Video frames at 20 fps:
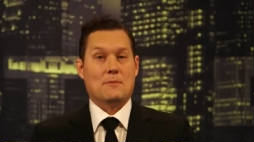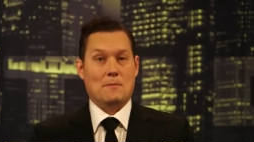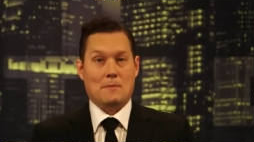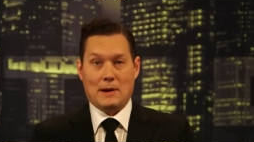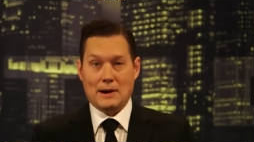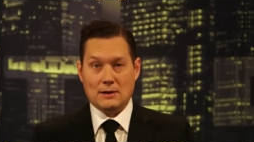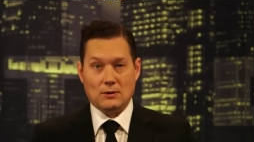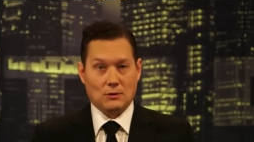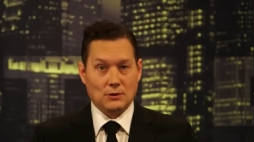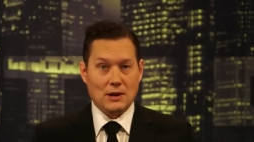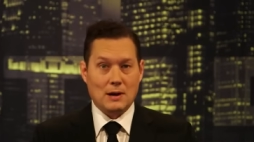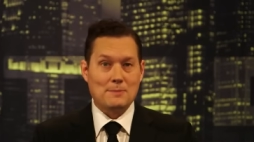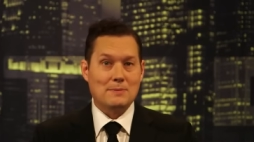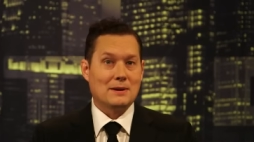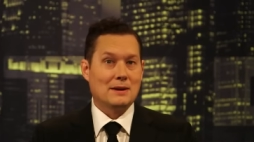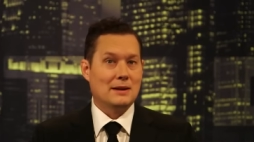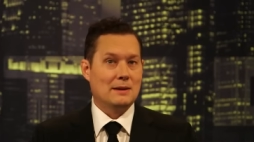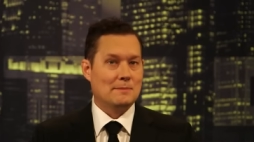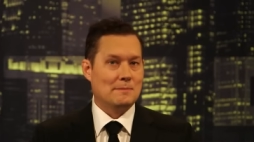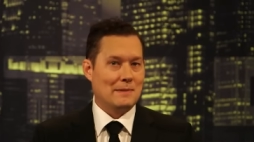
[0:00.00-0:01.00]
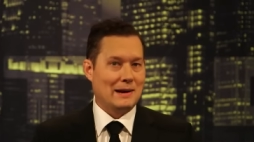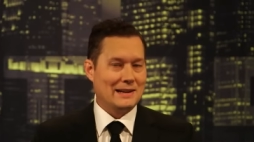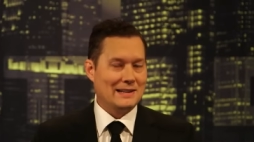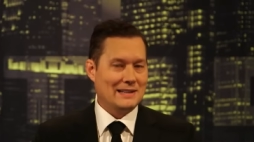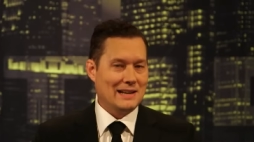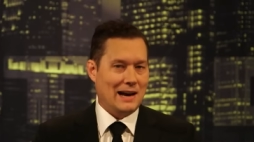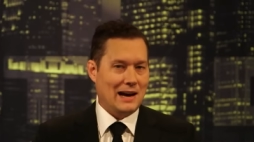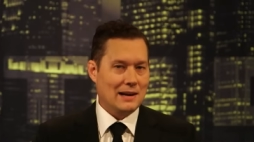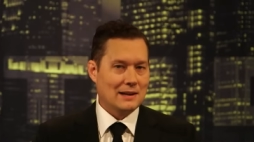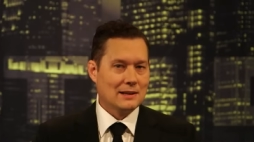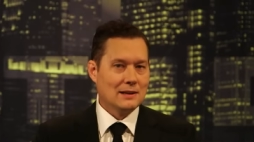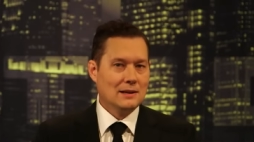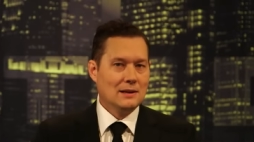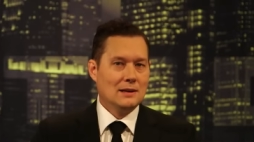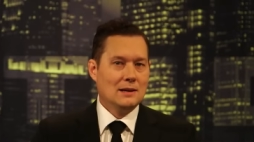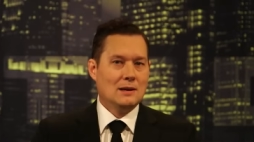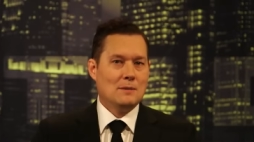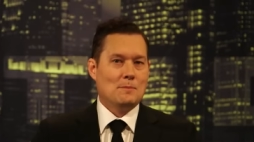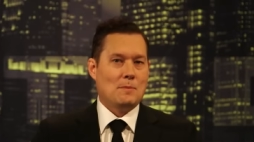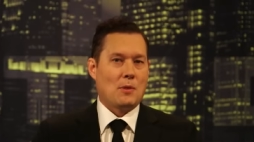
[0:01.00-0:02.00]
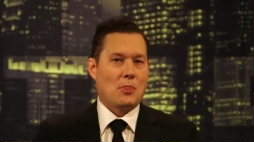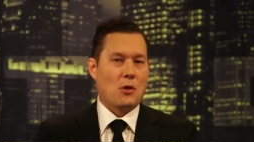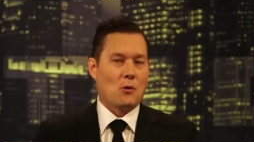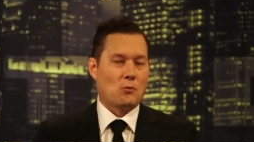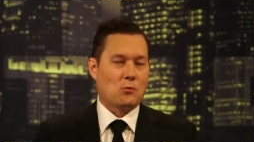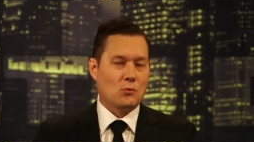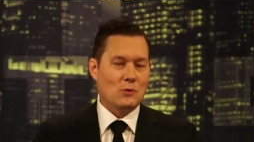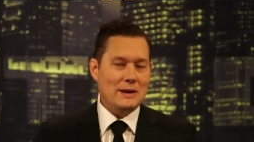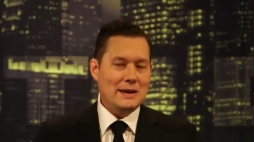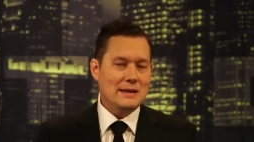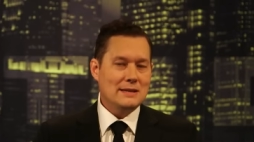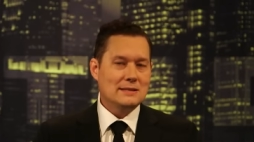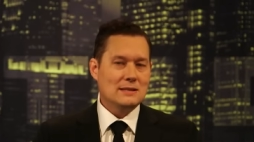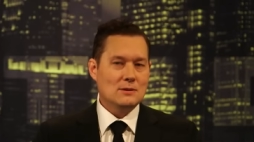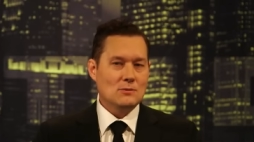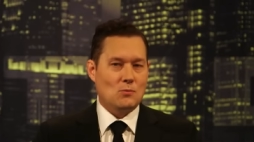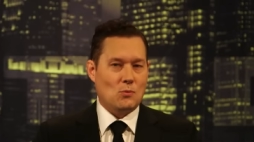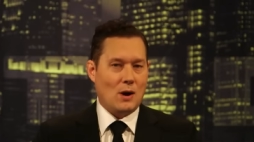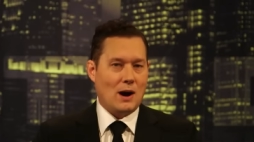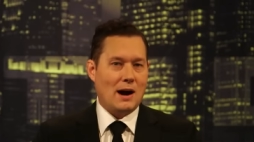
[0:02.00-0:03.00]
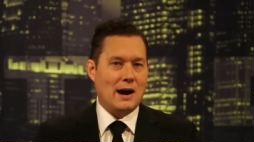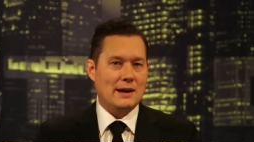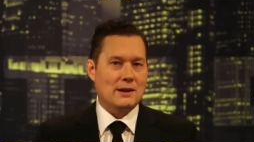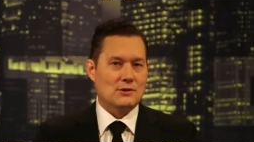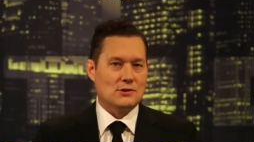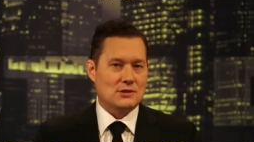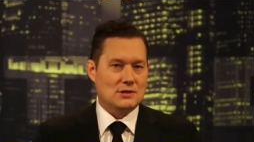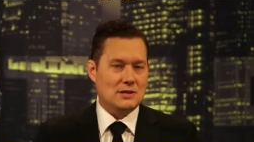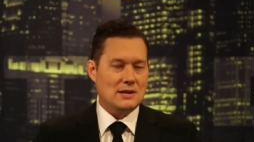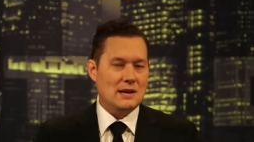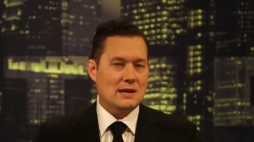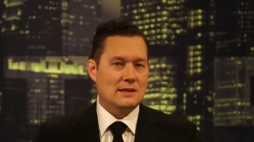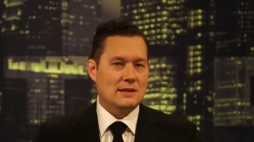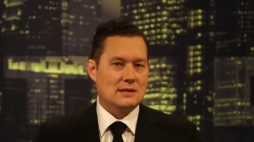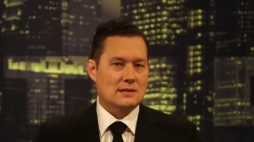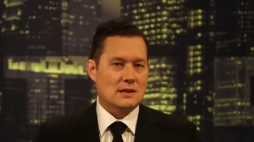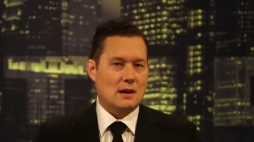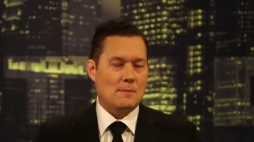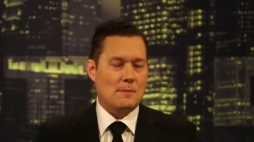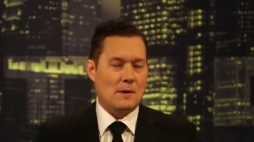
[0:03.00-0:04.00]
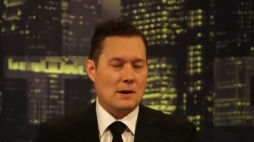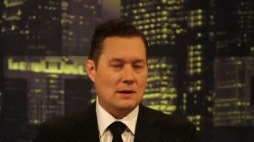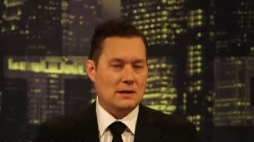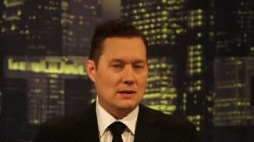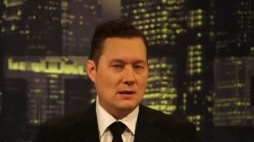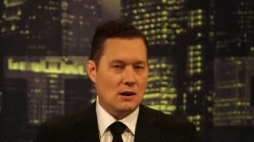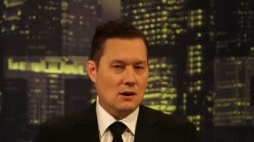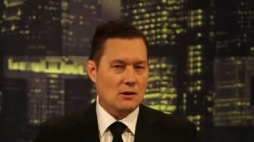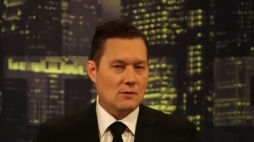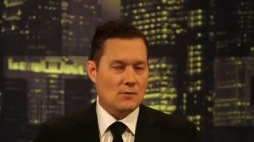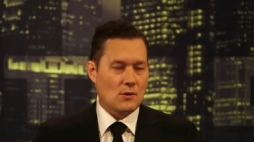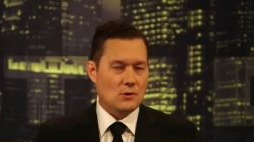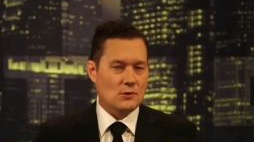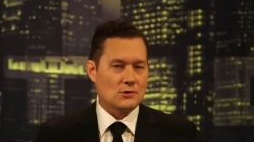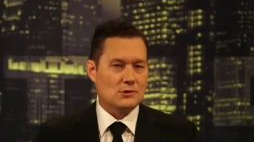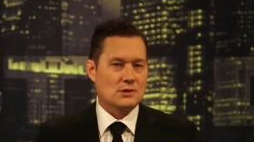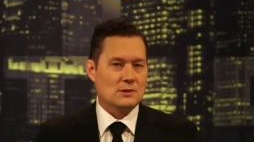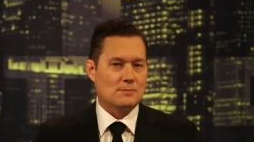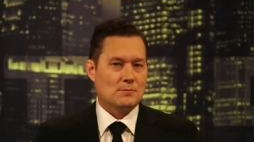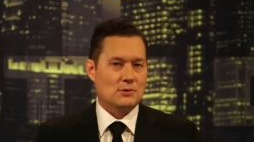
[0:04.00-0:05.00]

might hold up, it might not. But the reason why you're seeing this among young voters in